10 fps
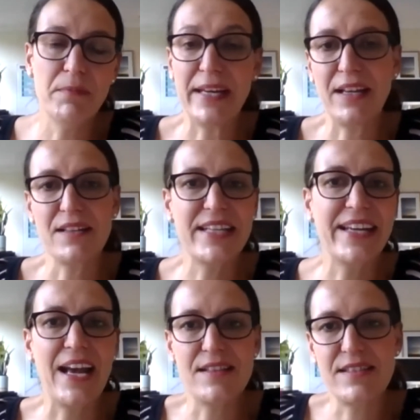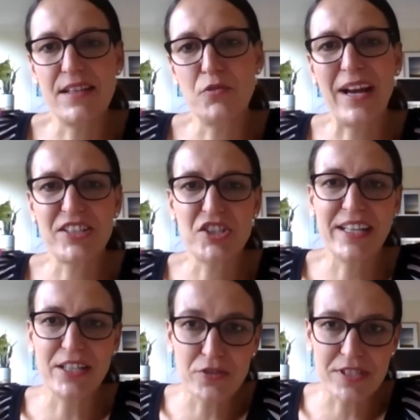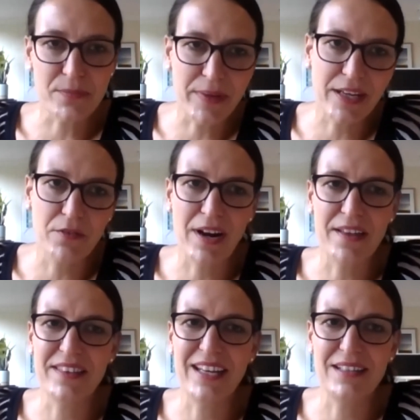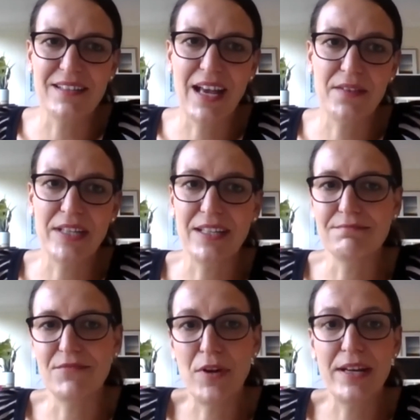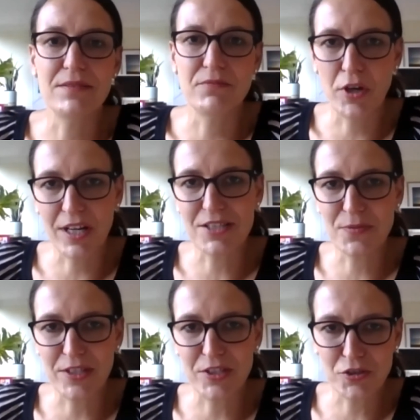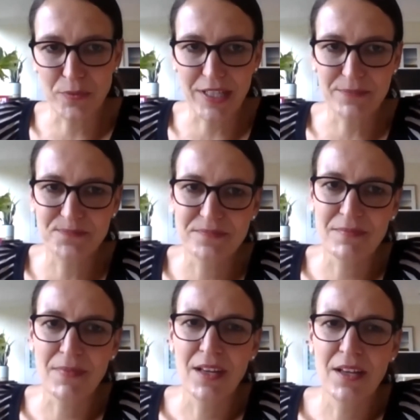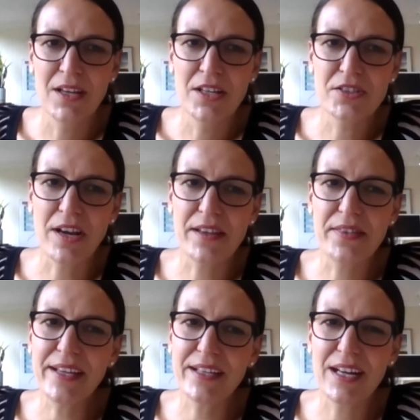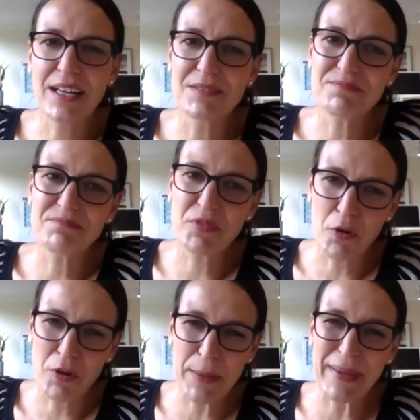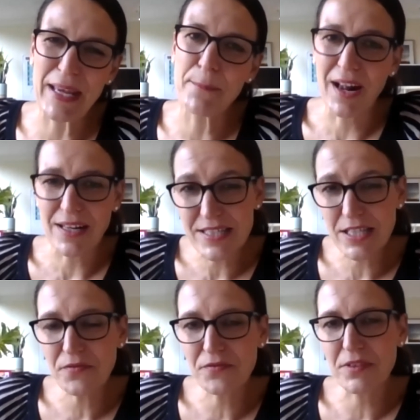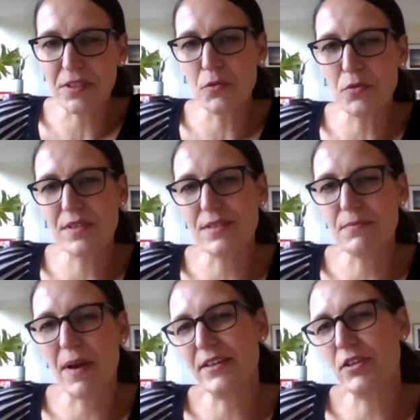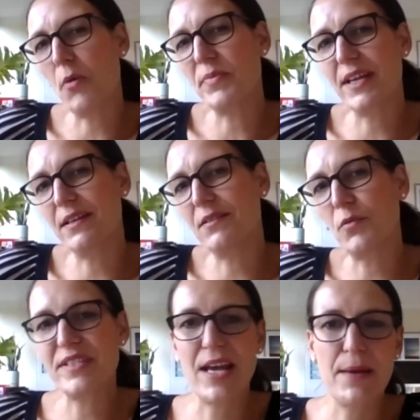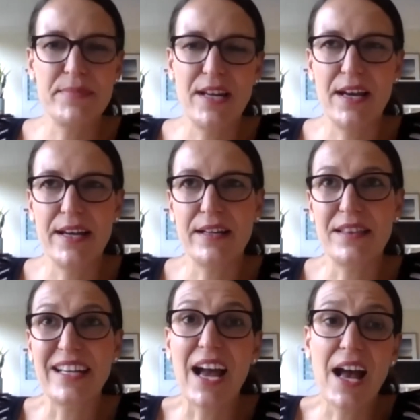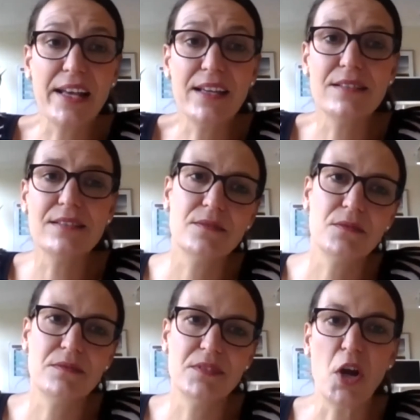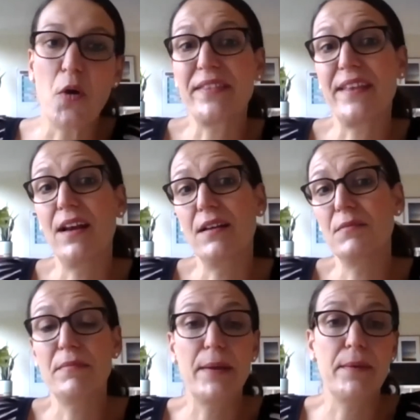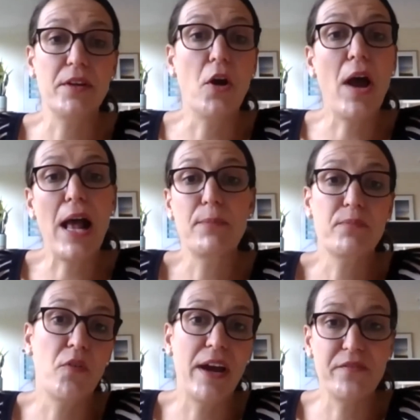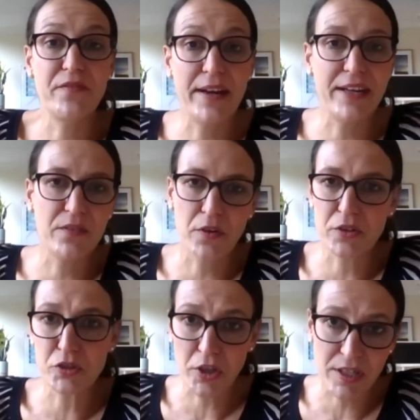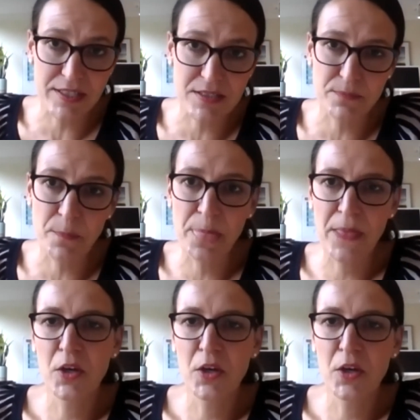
meaning seeing ads that do actually interest me rather than having random products pitched to me. So I think it'll probably be impulsive. Users might opt in with apps like The Guardian, knowing that'll help provide funding for the journalism.